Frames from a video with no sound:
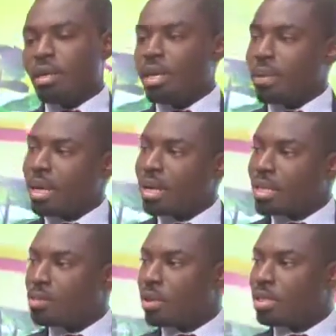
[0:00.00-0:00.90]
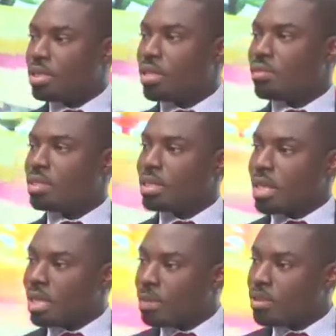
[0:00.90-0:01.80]
Ghana Police Service,
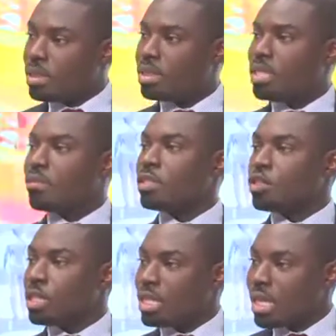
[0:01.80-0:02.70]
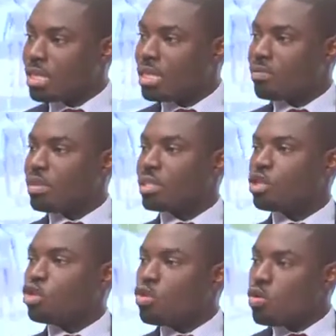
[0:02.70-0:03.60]
Ghana Prison Service, Judicial Service,
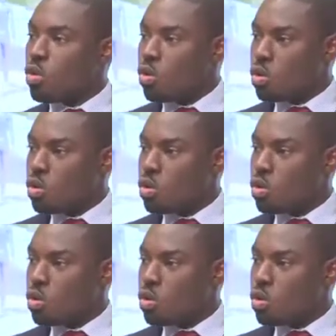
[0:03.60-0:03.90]
YOKO,